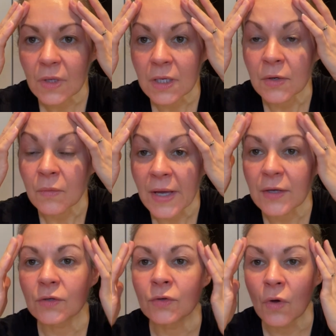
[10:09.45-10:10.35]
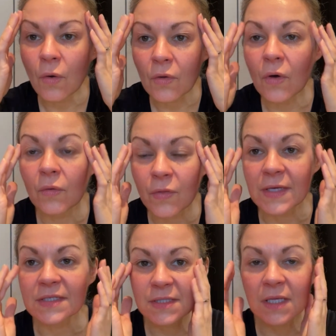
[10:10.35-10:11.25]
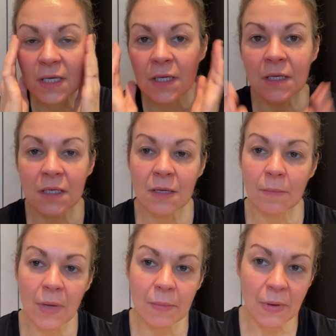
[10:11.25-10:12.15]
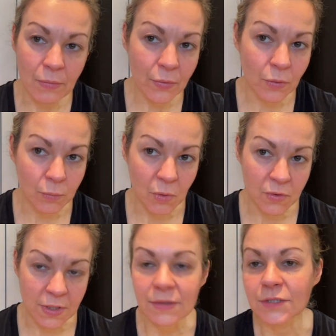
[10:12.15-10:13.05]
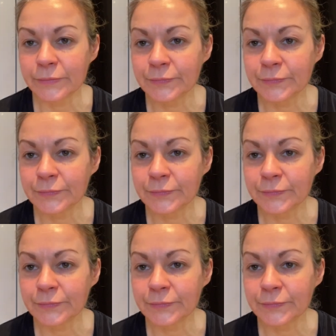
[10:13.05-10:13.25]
You know, I could not call this my miracle product.